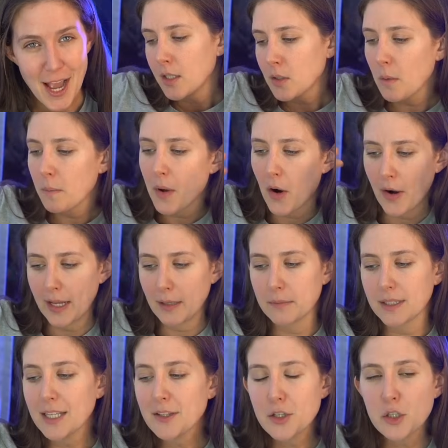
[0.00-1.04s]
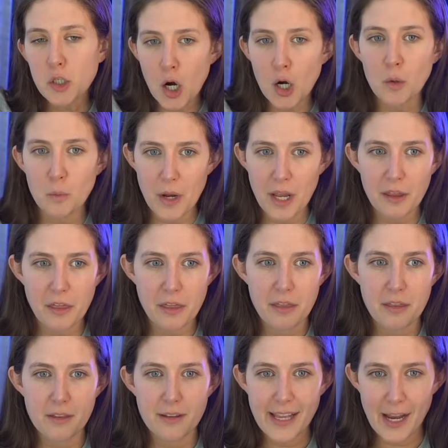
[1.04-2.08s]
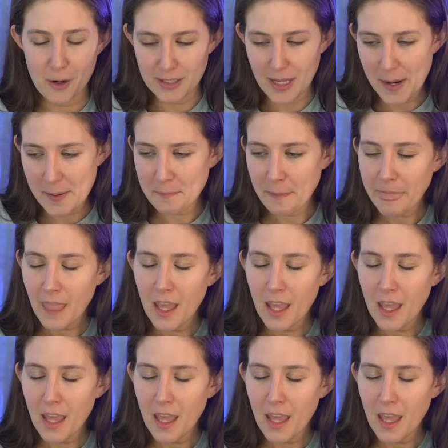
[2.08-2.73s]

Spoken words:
So, all right, let's start with Caroline.